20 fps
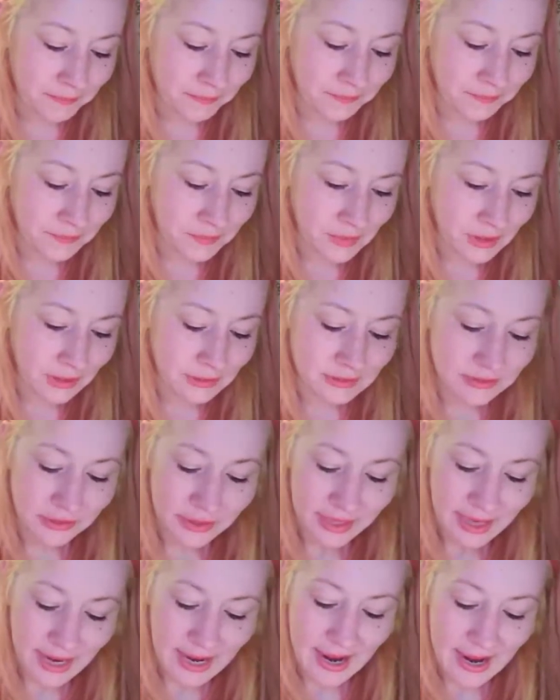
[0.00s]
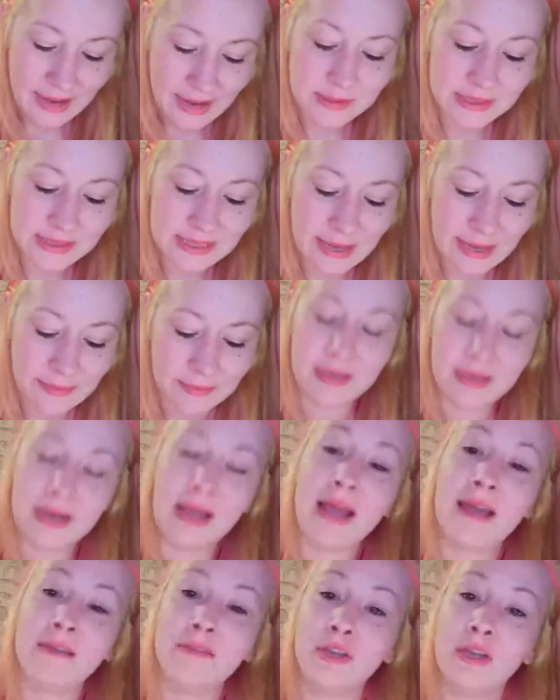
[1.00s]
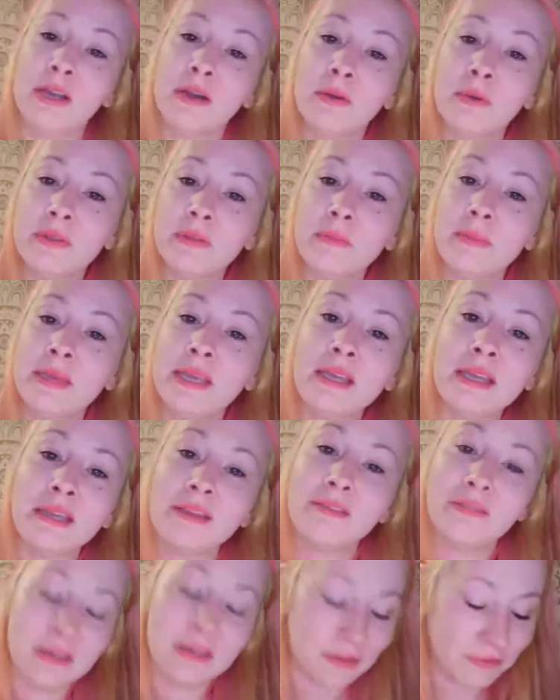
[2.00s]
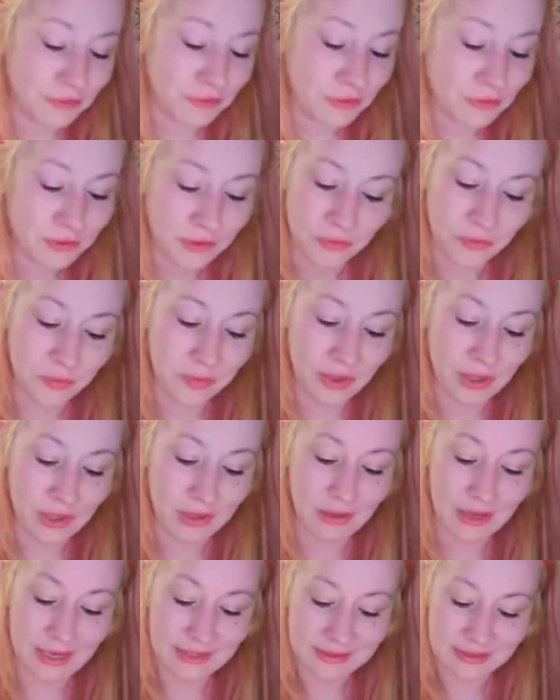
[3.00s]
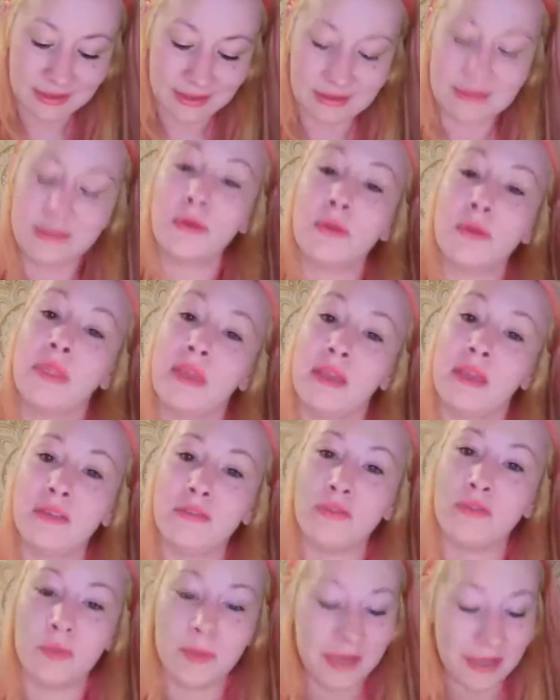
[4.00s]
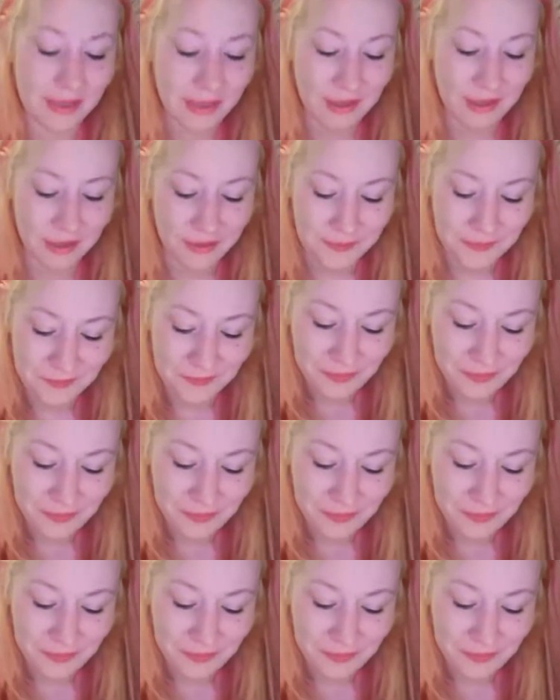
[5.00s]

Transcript: So yeah, I'm just happy to have you here with me, even if you don't book a lesson. So thank you for being here.